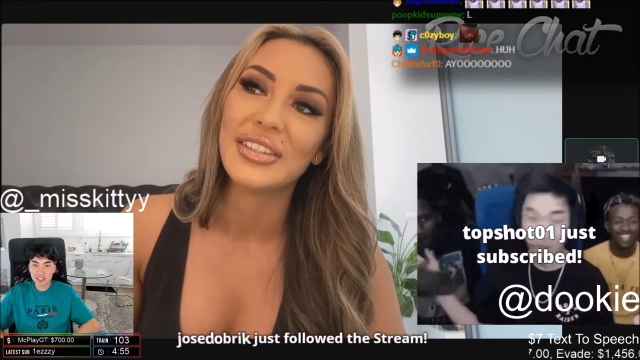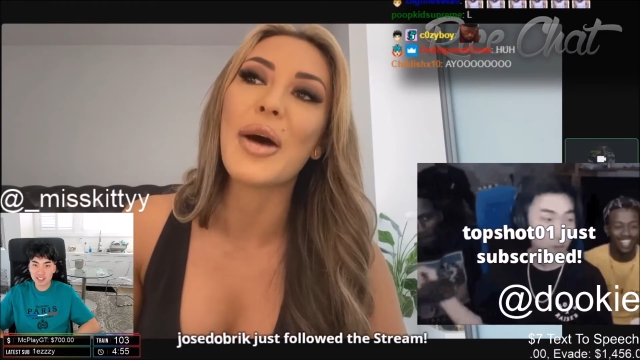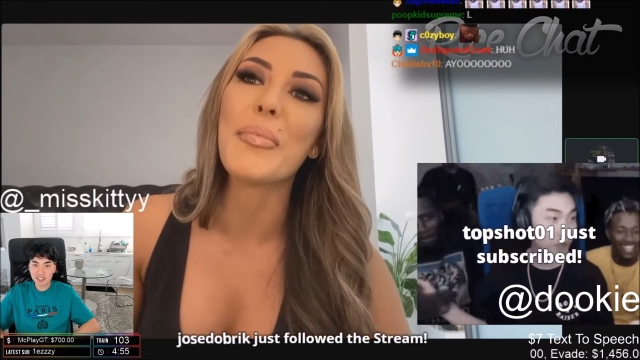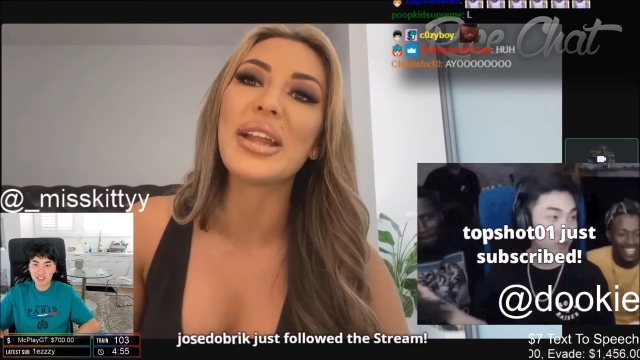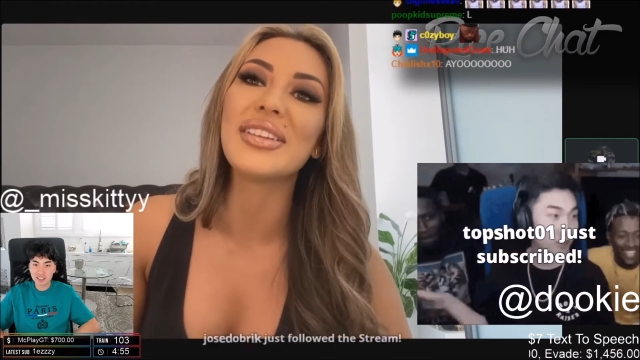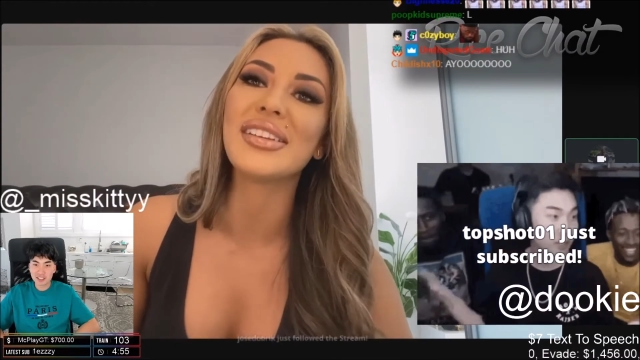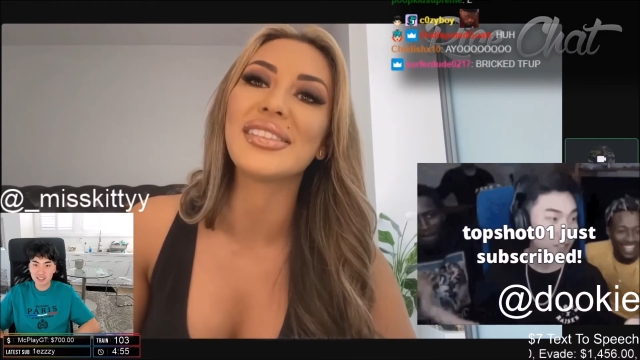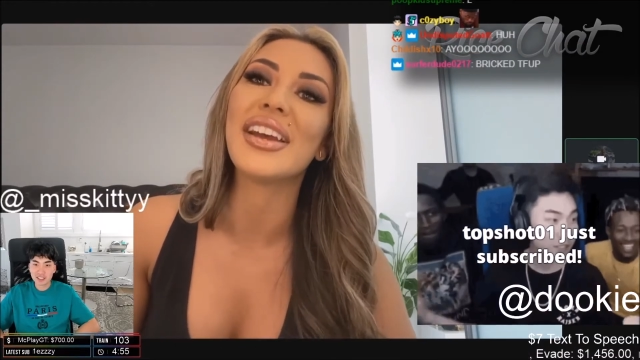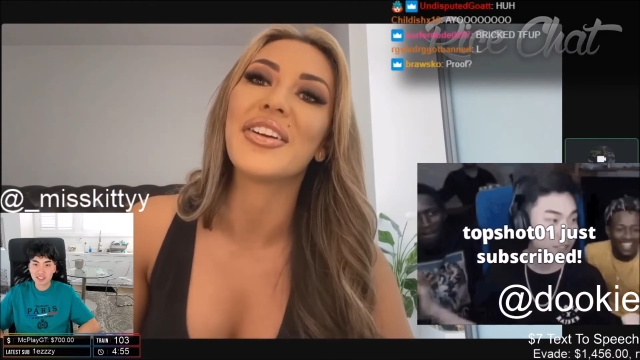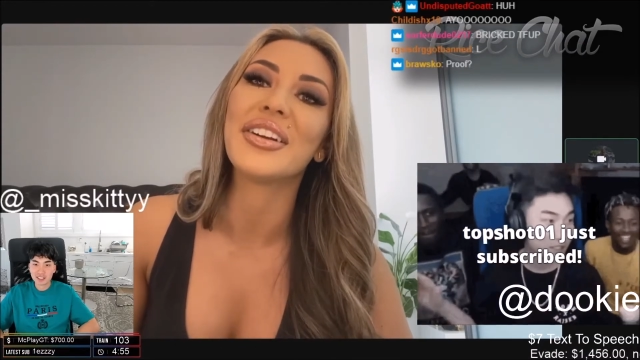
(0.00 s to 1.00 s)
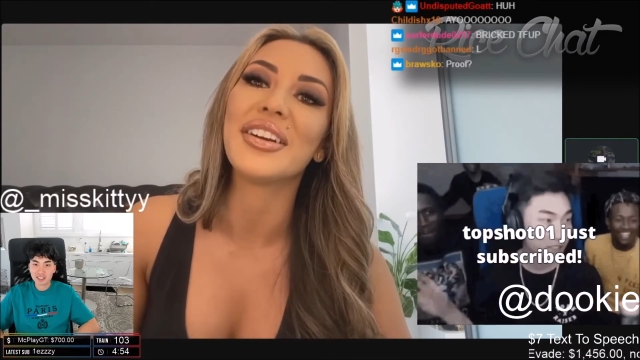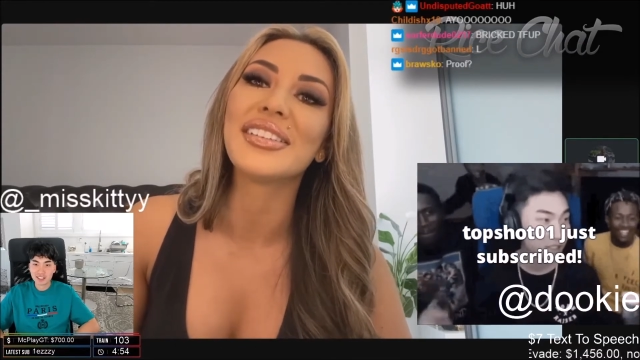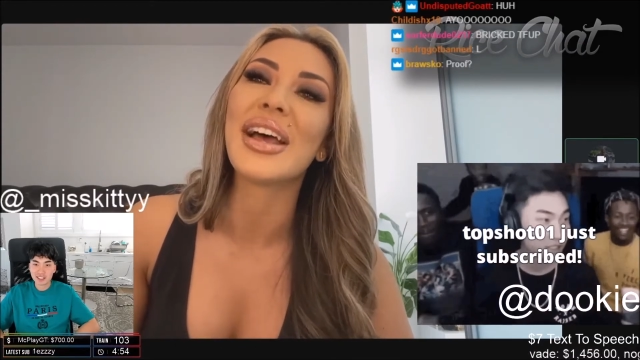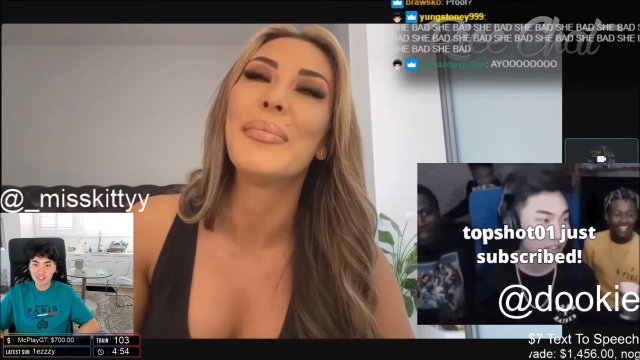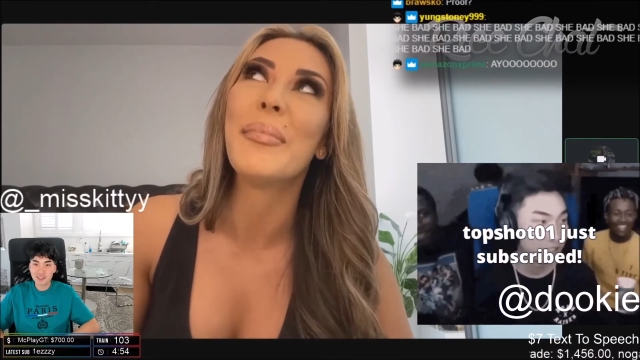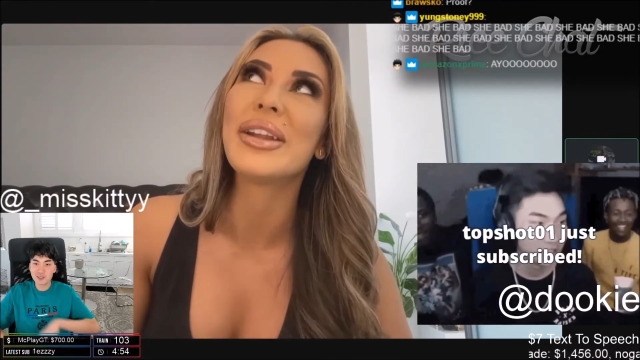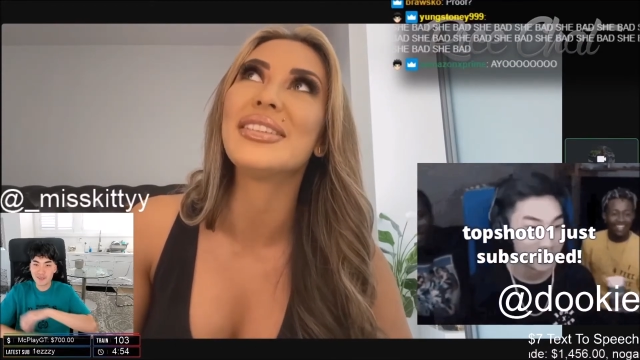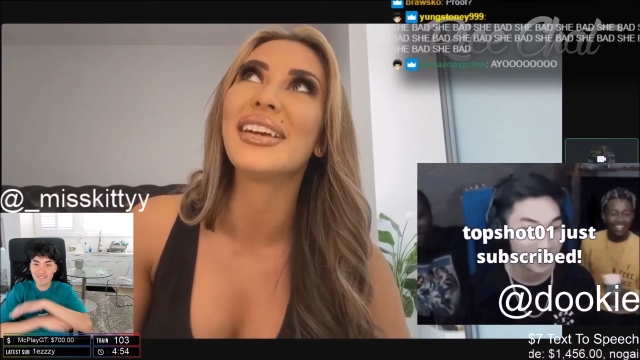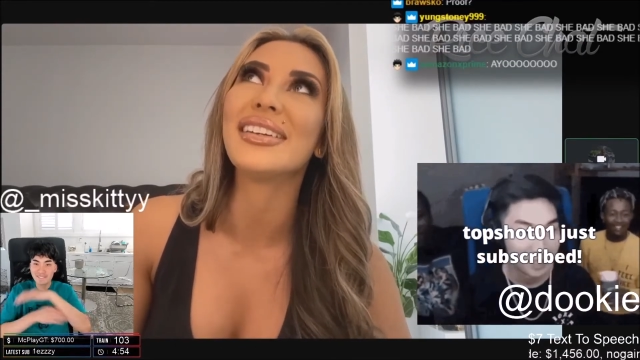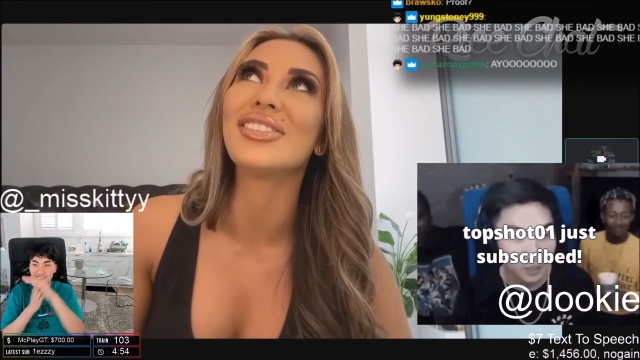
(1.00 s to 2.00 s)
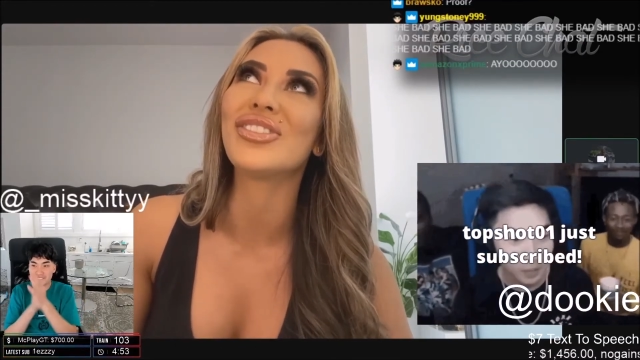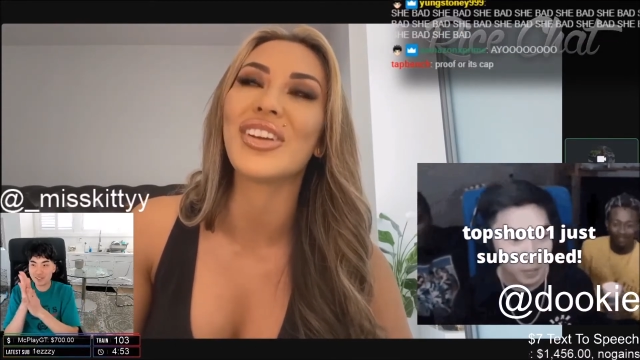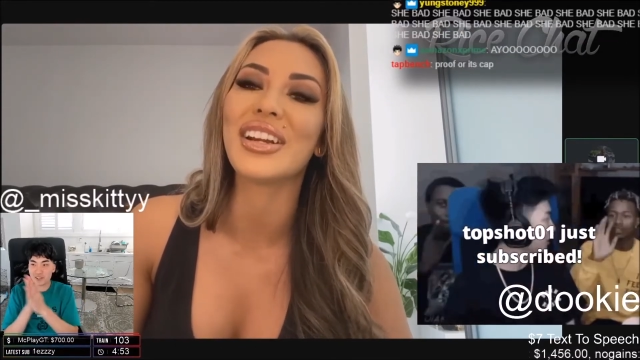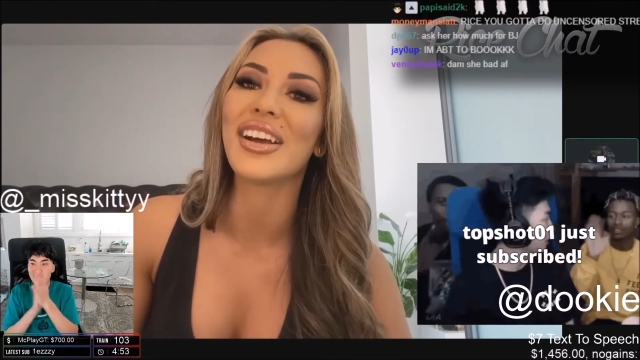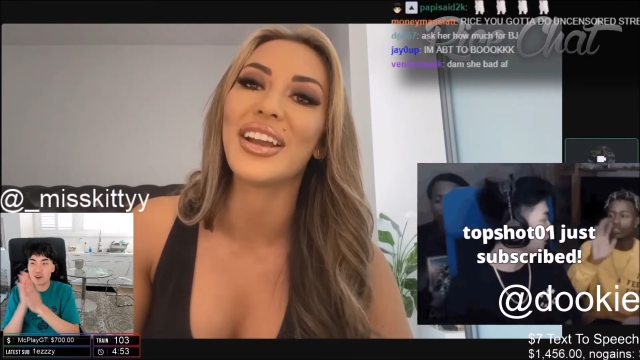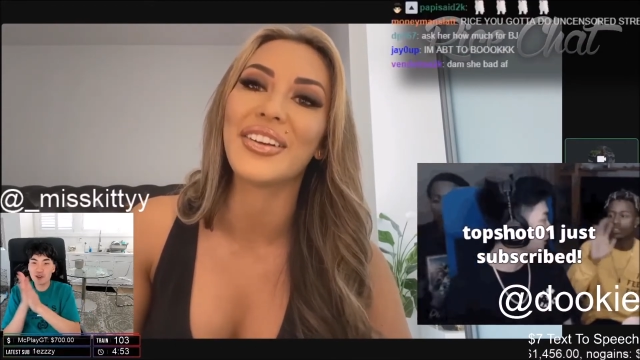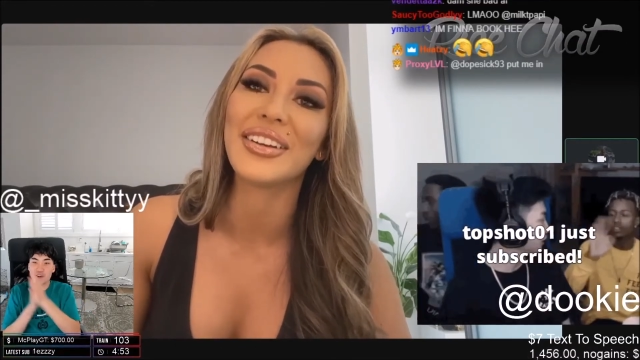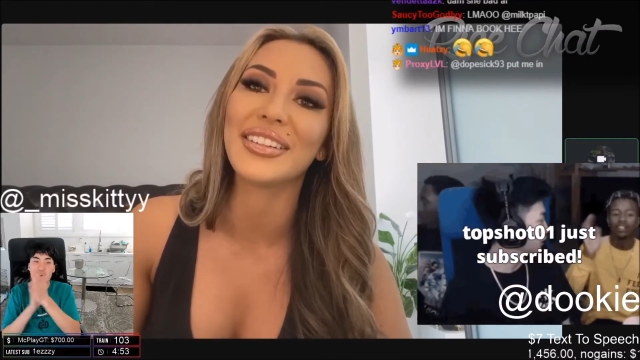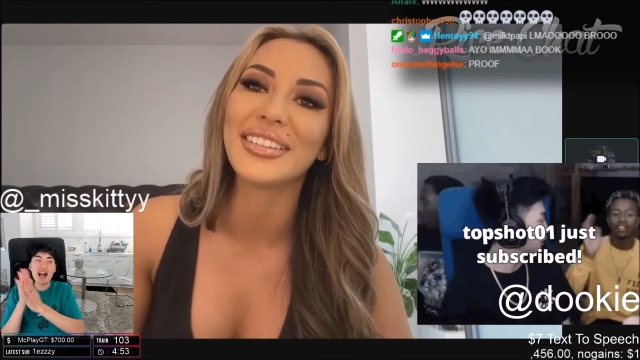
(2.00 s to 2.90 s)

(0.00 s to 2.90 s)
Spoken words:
Nah, Monday's the hairiest. Monday, straight out hairiest.